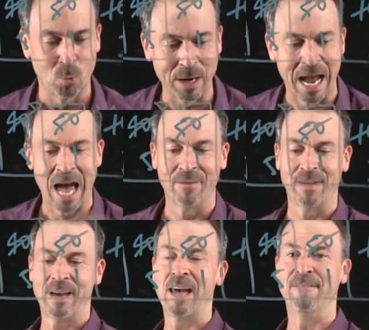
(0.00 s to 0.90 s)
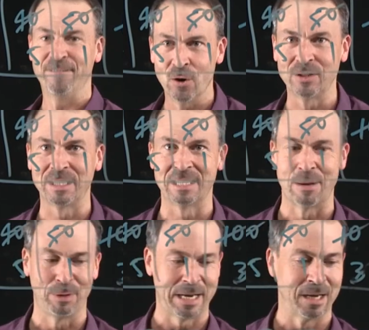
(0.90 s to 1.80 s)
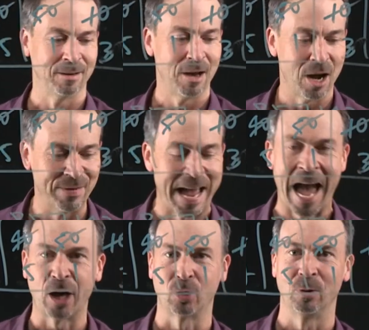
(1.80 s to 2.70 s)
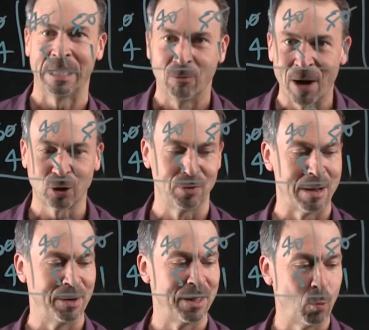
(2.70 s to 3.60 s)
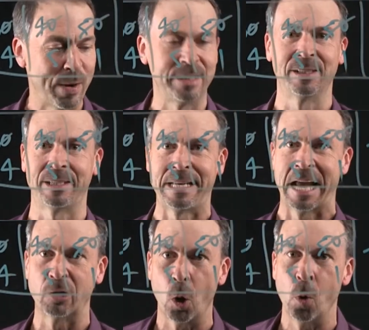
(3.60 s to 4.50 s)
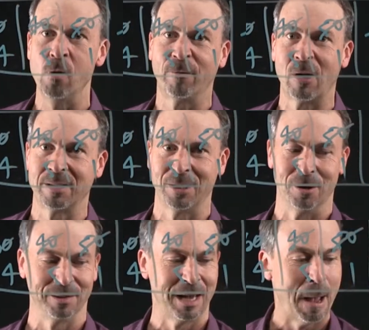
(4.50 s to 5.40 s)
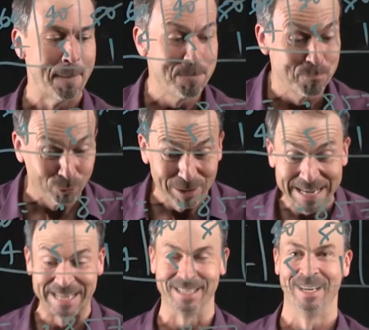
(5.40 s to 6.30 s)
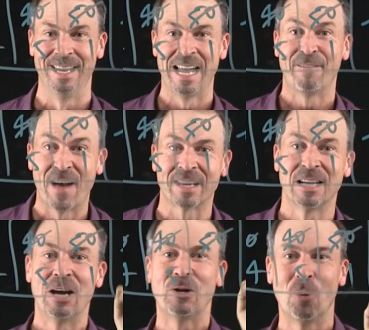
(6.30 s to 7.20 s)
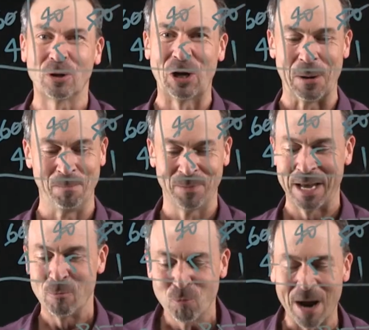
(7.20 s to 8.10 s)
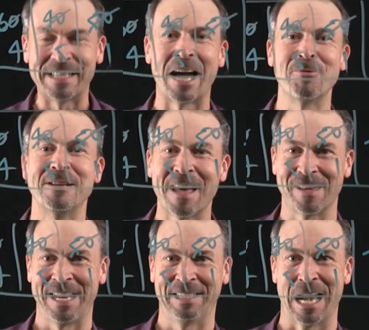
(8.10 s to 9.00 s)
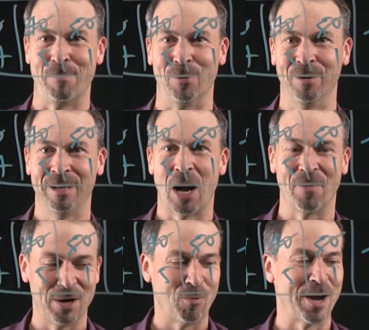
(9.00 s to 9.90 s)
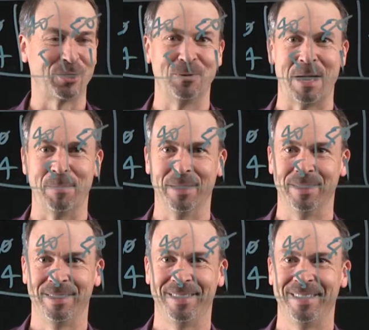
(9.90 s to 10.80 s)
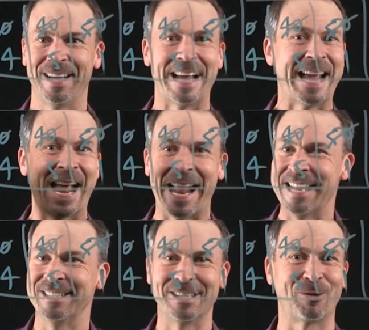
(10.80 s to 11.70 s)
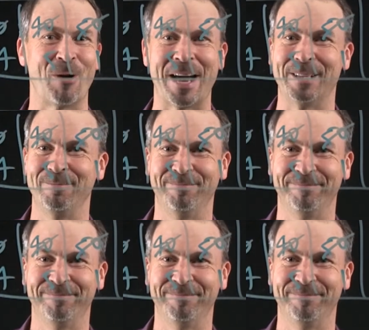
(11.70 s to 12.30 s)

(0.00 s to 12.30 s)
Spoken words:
We have a first example here of an actual irrational number that we can see and own for ourselves. Brilliant. In fact, your turn. Write down another example of an irrational number. Isn't this grand?